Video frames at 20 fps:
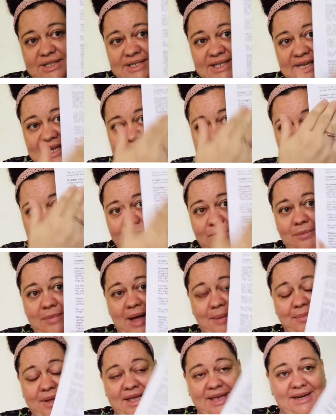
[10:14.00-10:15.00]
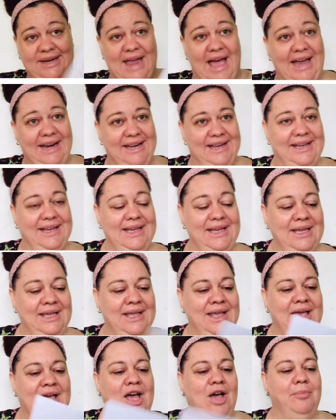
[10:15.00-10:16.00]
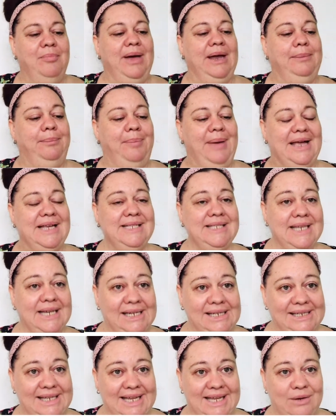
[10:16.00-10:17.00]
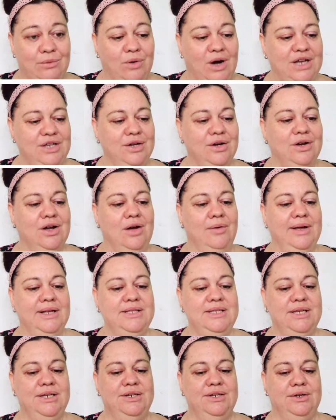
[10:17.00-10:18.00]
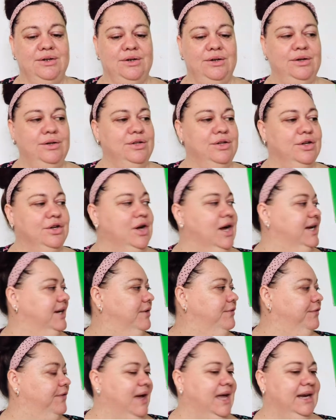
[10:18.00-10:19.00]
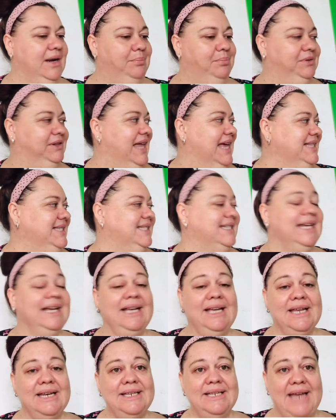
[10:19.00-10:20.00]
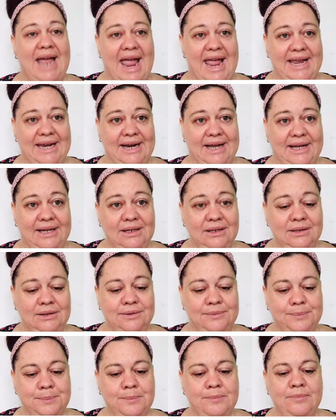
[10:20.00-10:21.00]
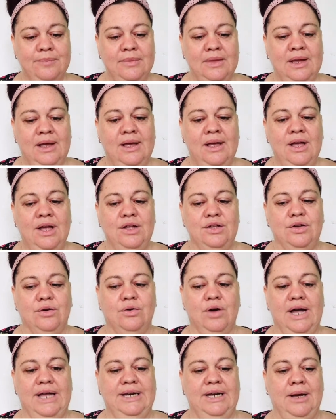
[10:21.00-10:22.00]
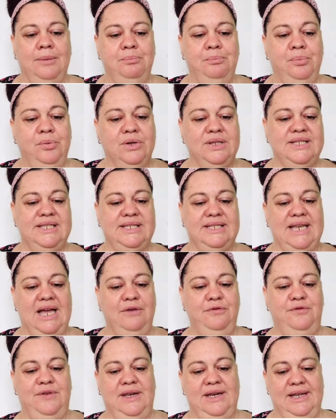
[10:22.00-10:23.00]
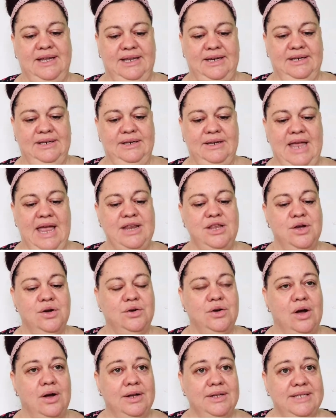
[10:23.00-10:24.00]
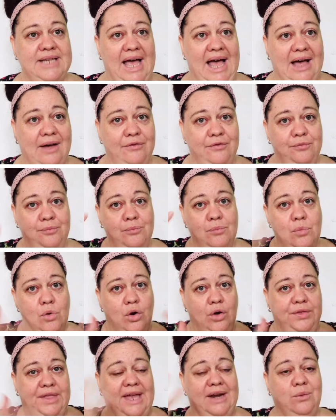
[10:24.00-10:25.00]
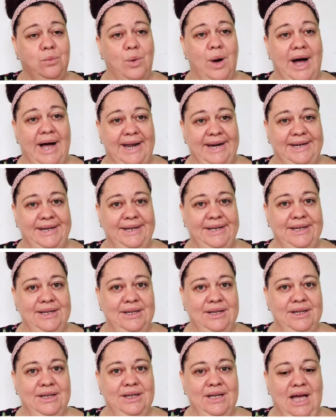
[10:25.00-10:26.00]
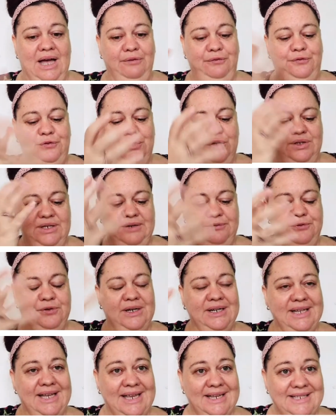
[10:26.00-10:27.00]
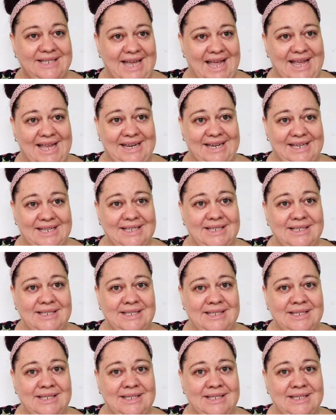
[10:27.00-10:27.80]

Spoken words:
here for Mummy and Daddy, but basically what you're going to do, you're going to find a plastic container, you're going to put stuff in it, and you're going to have more than one. A few different containers,